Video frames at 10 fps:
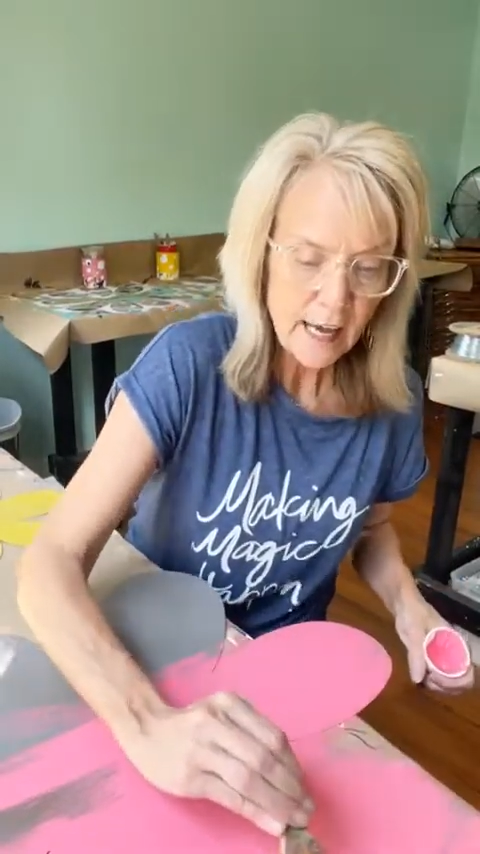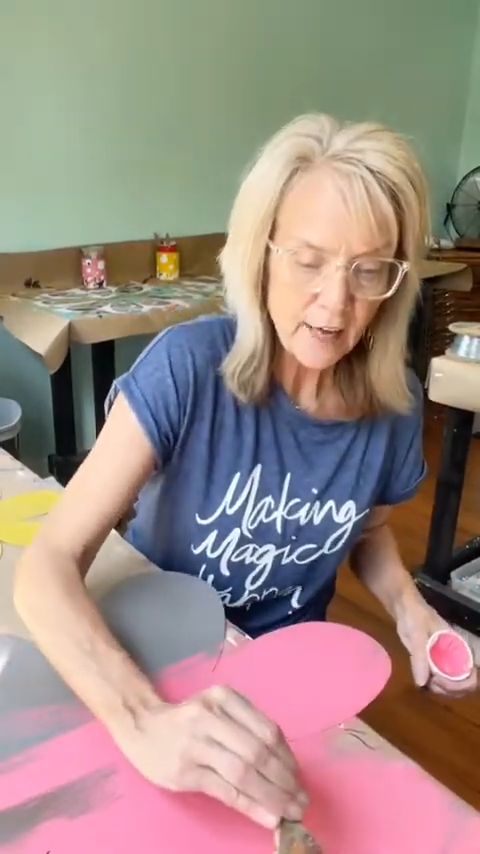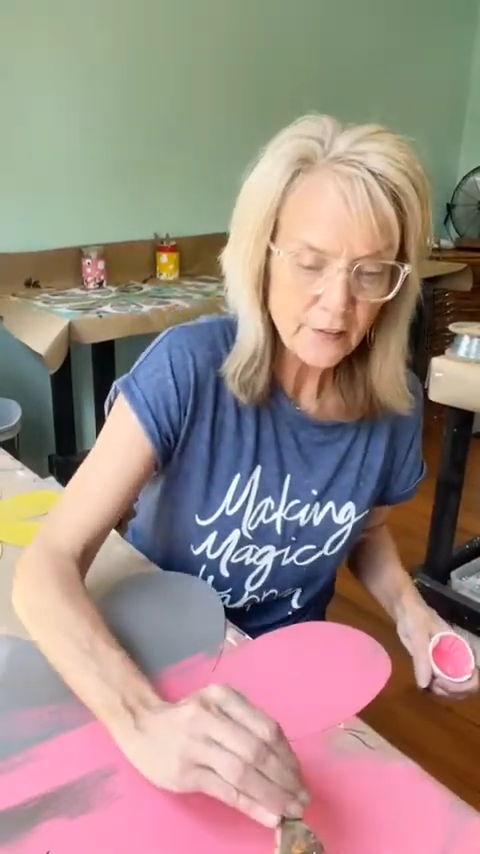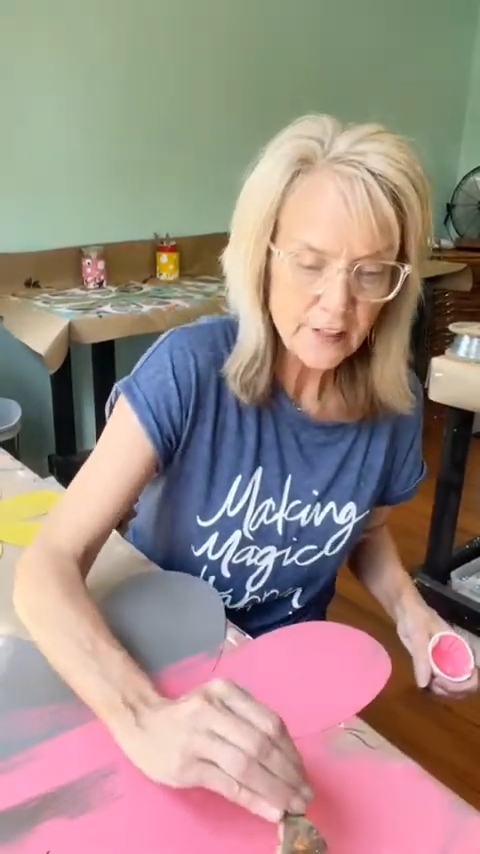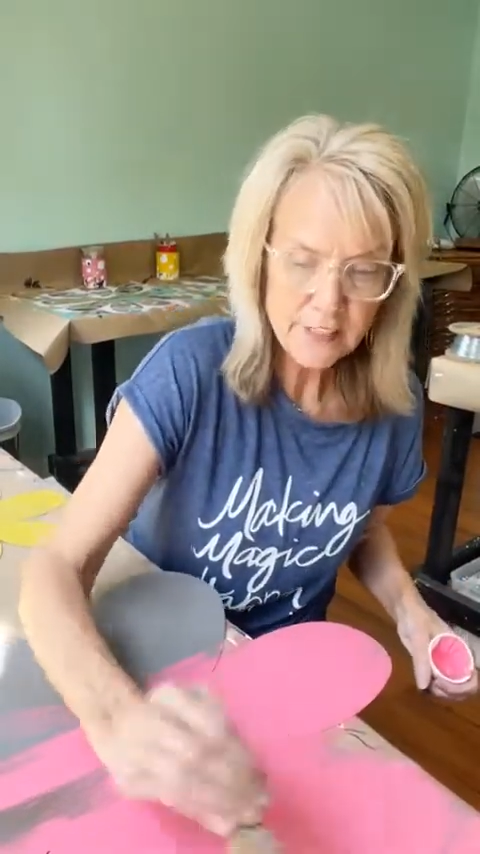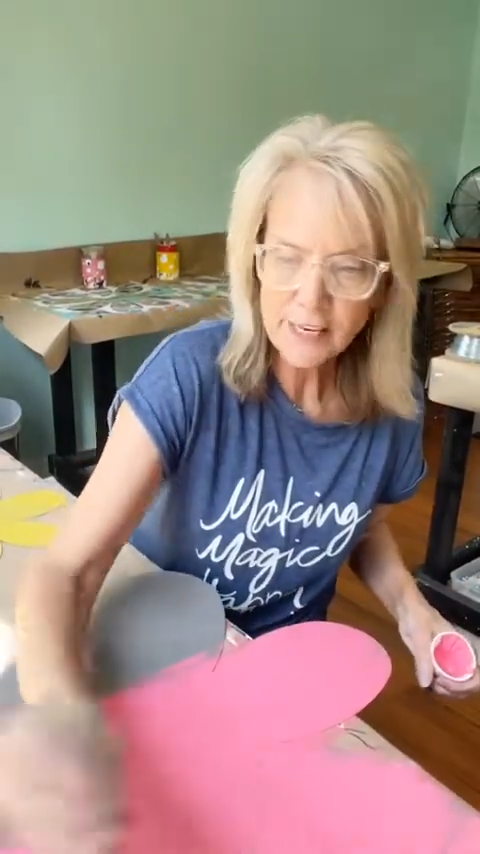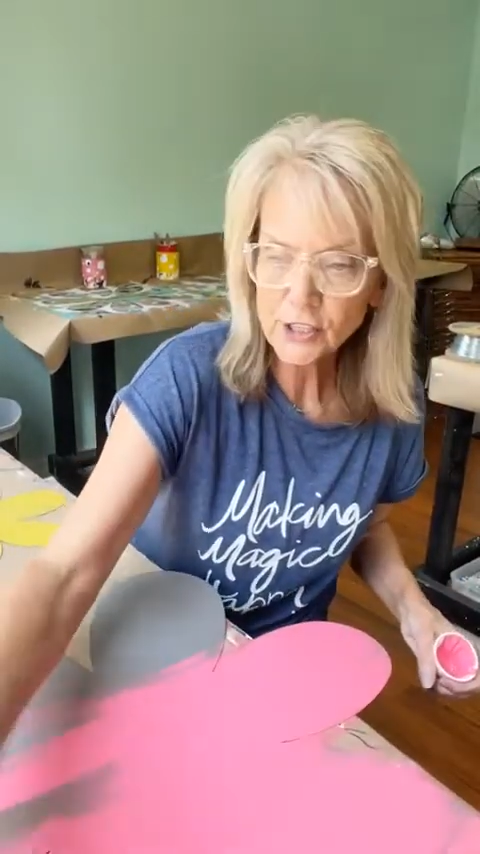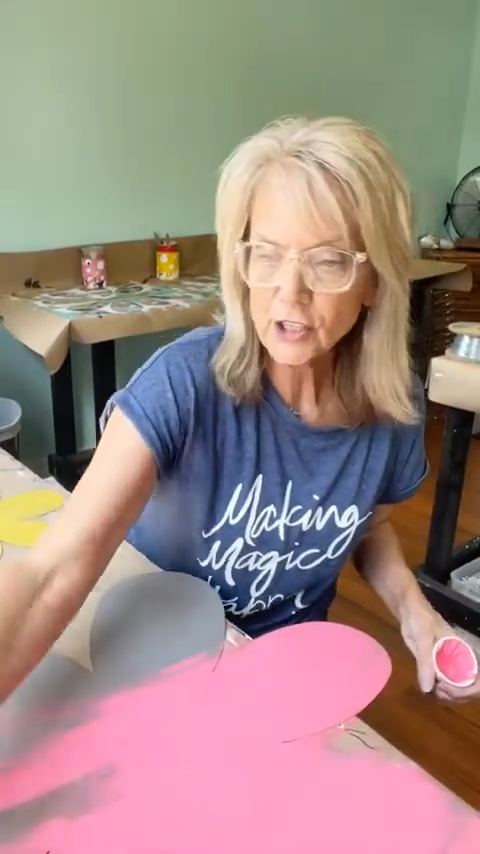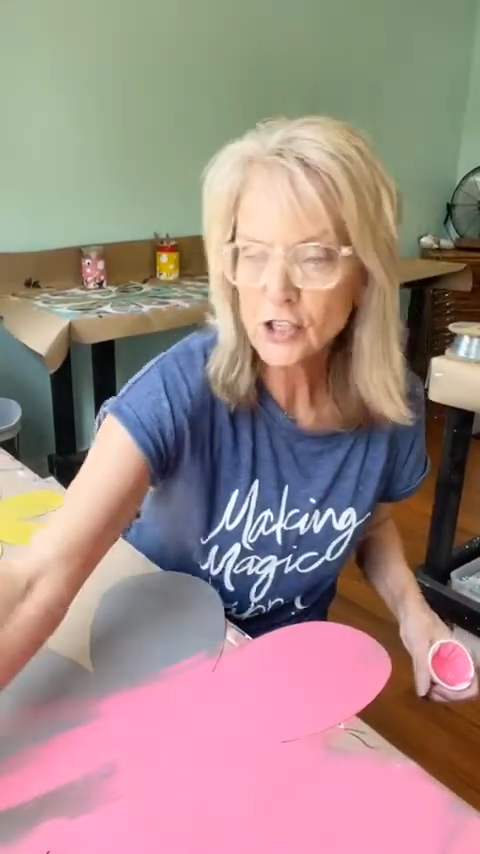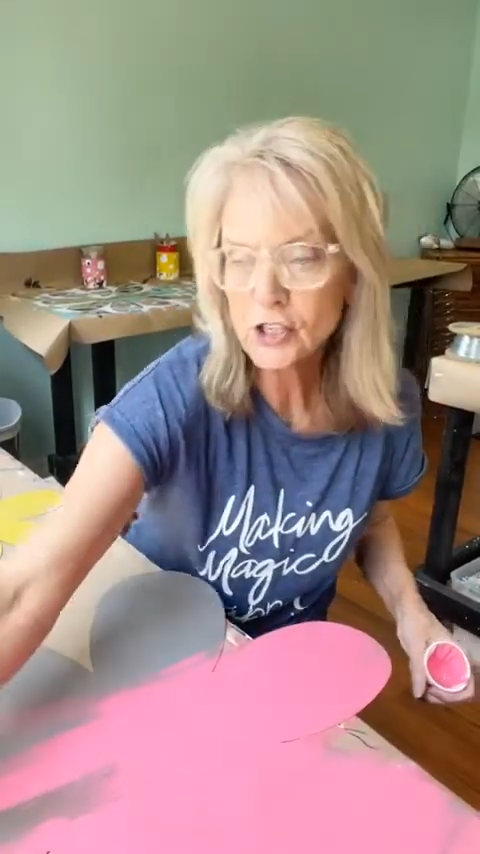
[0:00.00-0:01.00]
of the
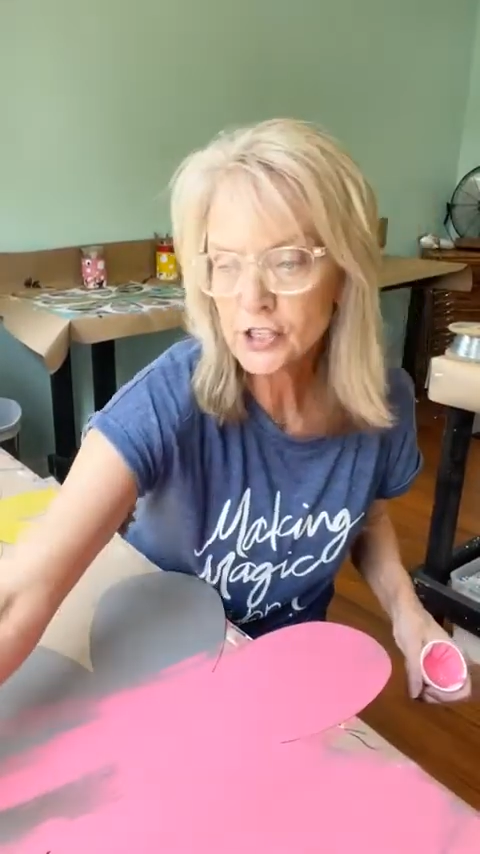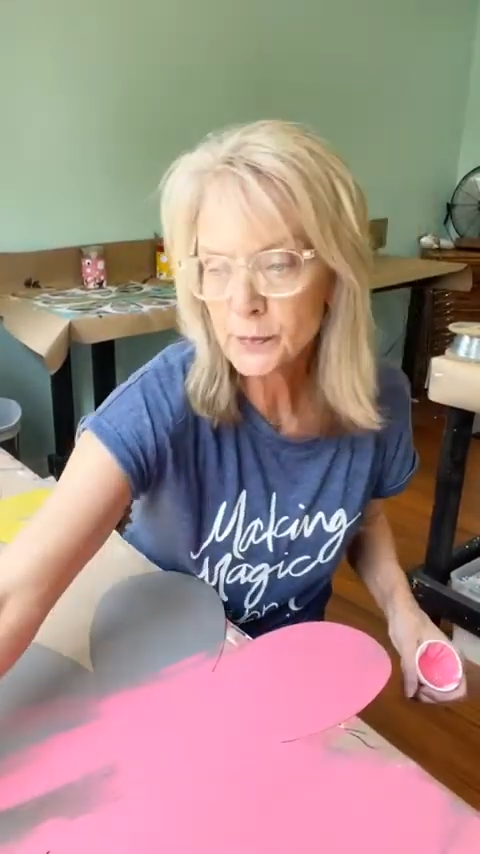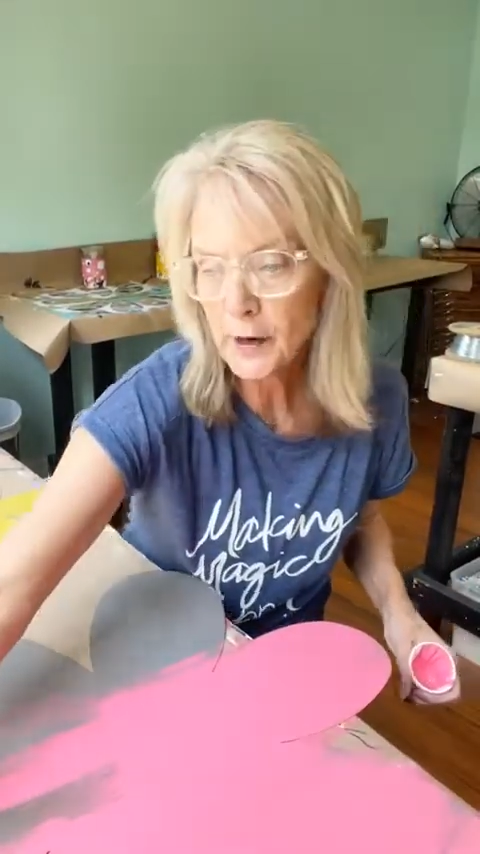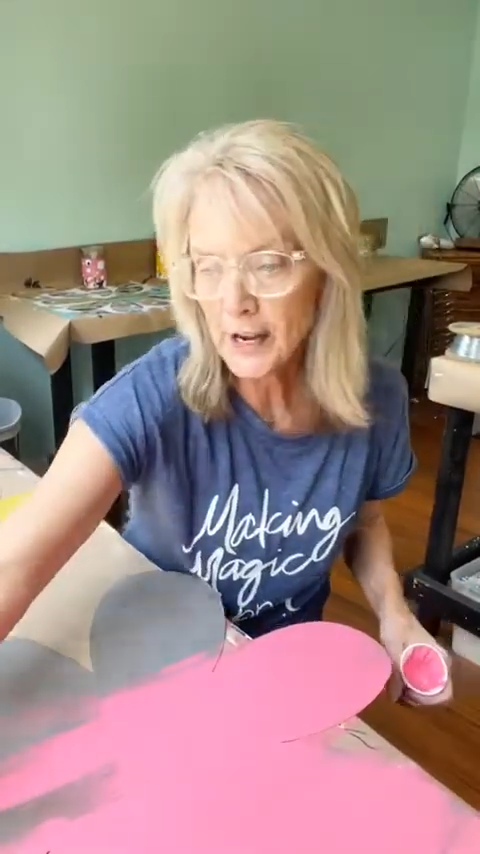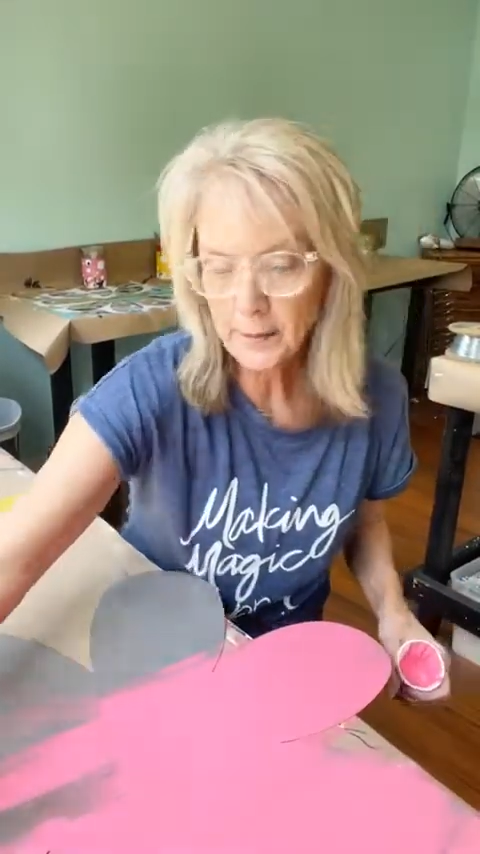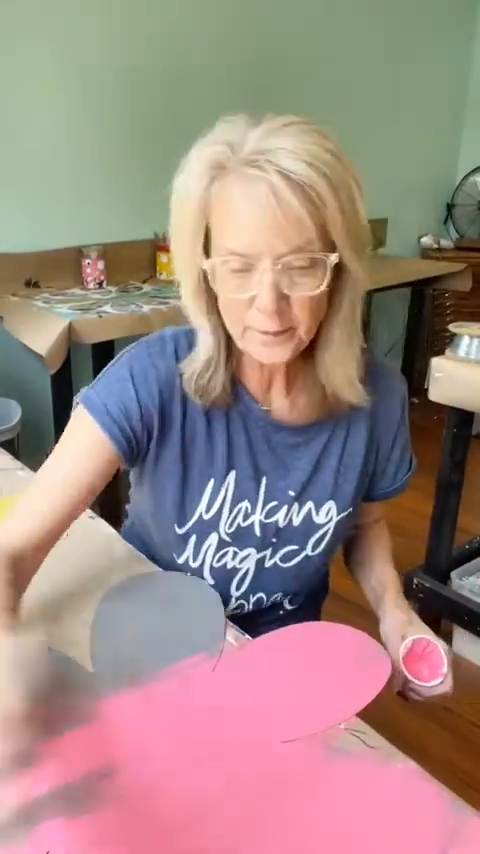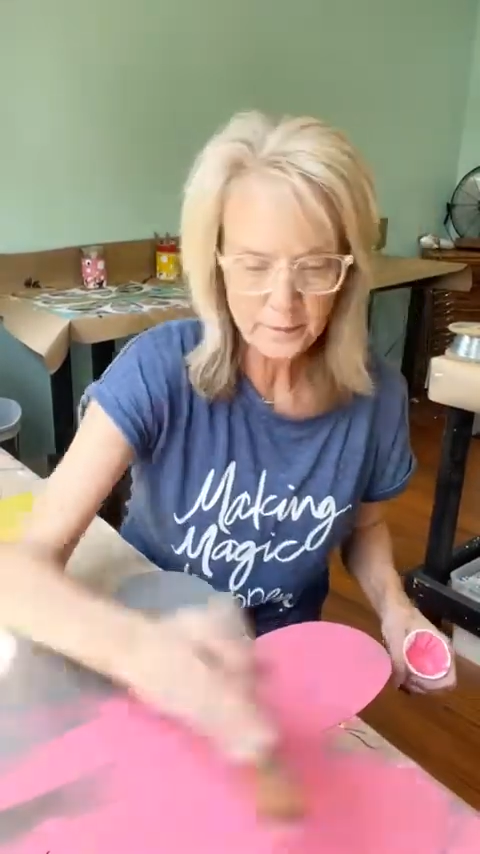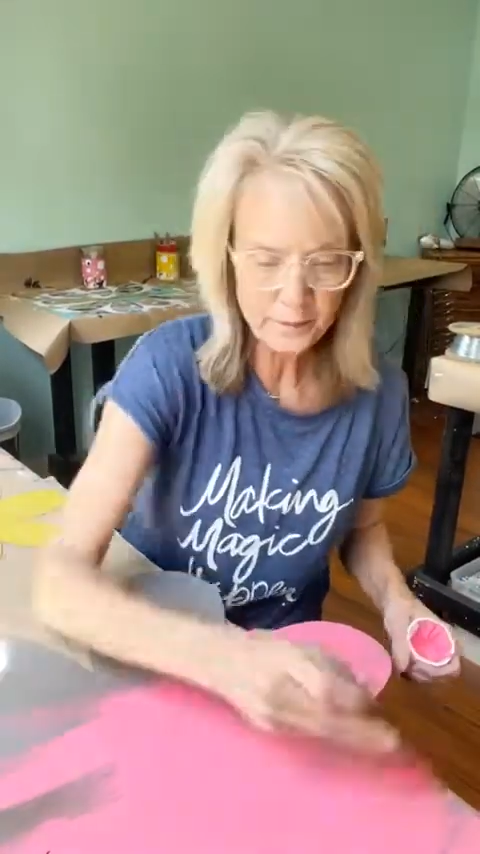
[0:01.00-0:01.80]
texture spray.